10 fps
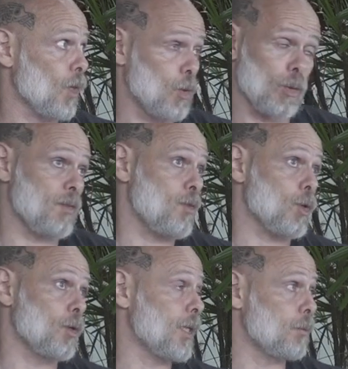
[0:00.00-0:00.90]
You're never
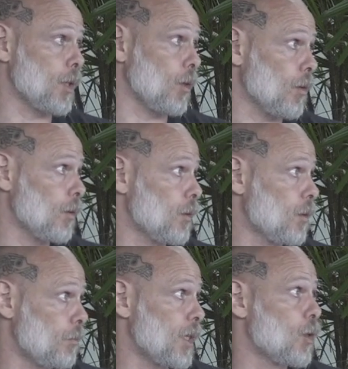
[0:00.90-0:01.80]
going to get bigger,
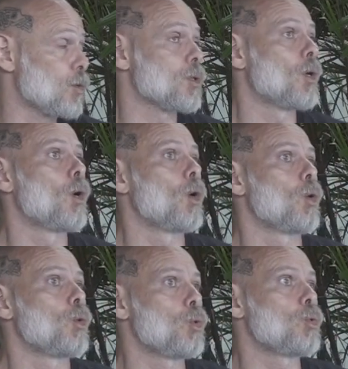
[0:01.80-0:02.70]
because
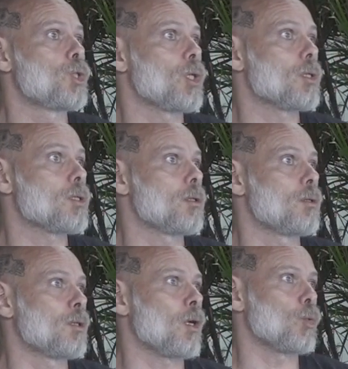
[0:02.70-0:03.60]
you're just
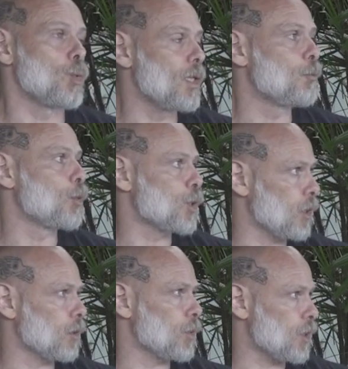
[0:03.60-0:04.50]
not really
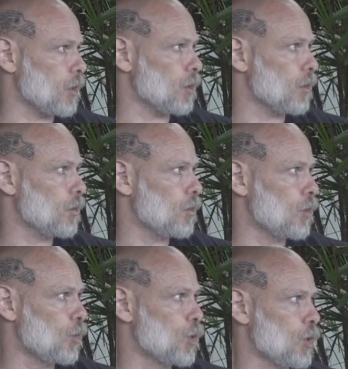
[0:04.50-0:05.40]
pushing the machine.
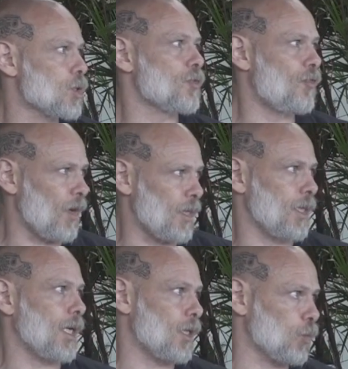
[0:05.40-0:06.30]
You're just
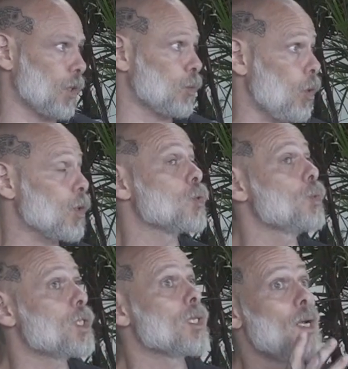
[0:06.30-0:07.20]
finding out what works,
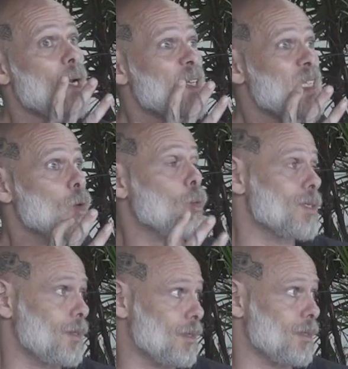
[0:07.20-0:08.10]
which is
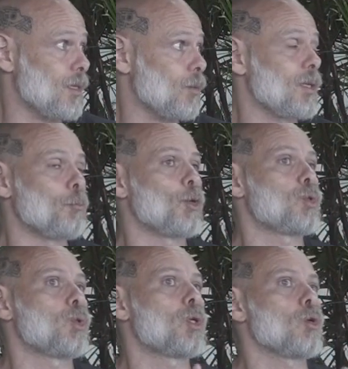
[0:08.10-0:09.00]
always necessary,
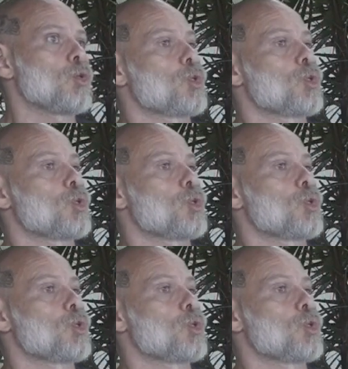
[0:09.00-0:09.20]
but you can't